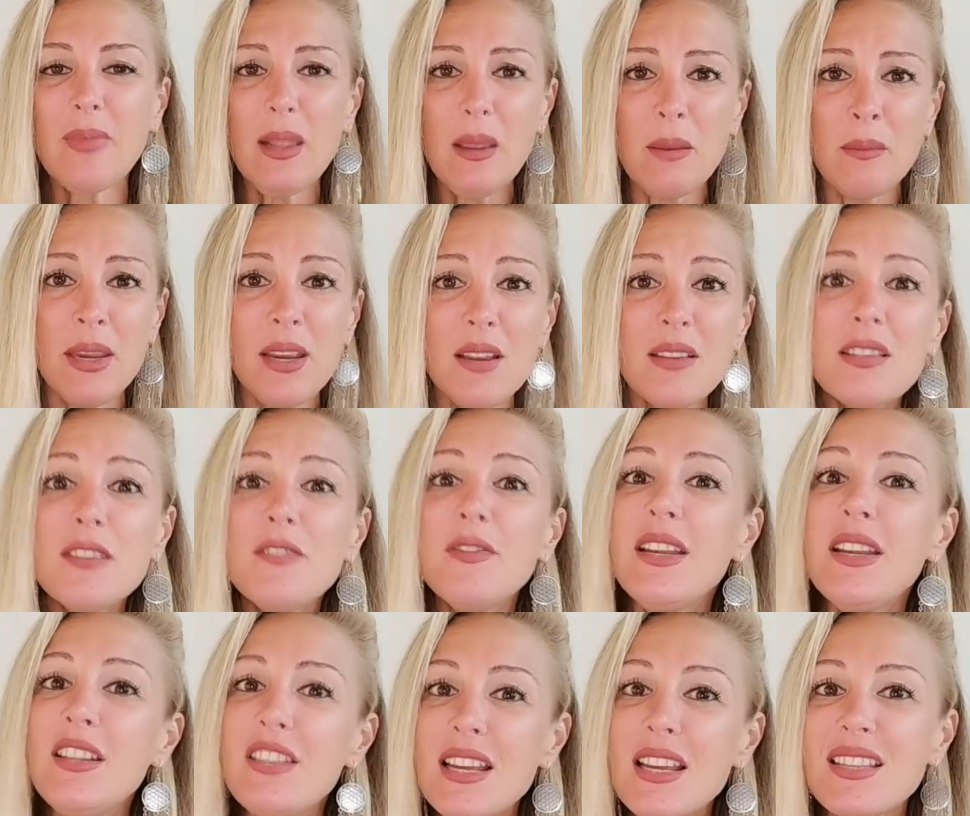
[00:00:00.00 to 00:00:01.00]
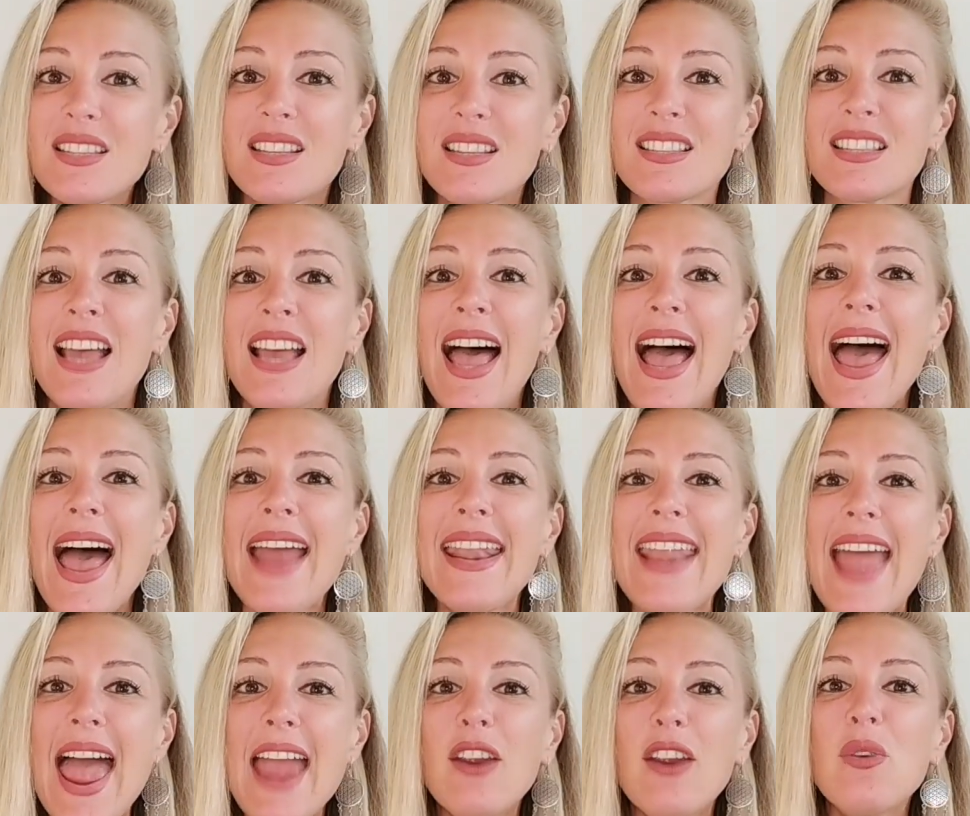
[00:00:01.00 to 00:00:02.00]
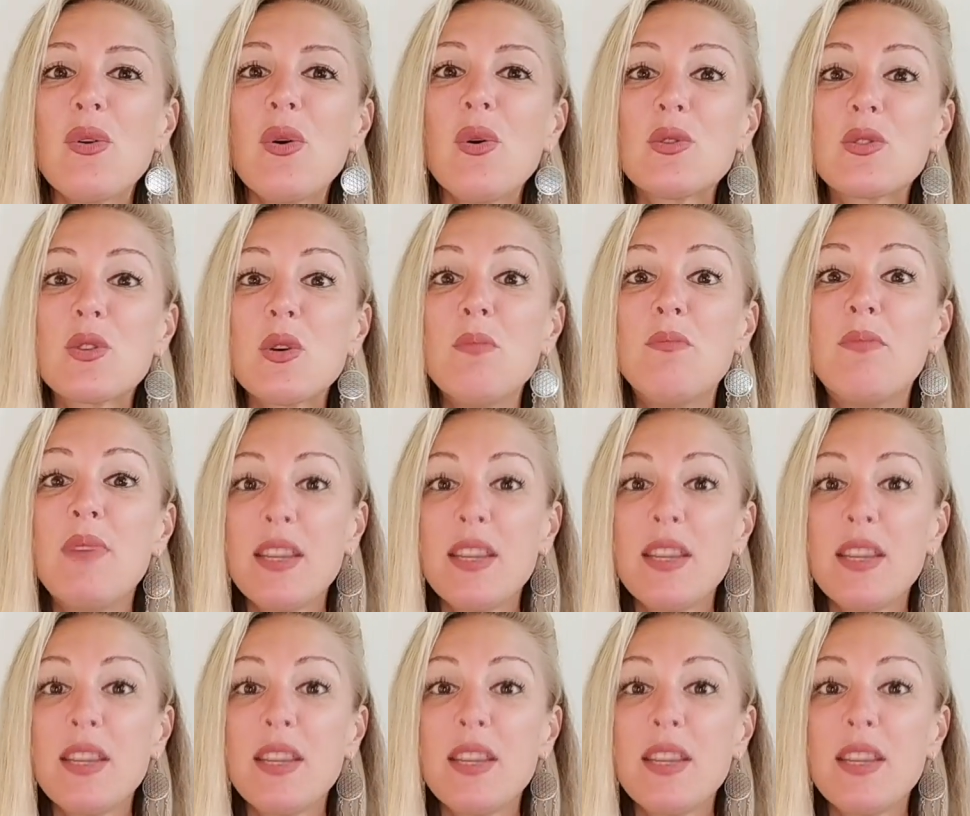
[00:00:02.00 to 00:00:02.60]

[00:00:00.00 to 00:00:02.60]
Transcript: Because of injustice. And anger also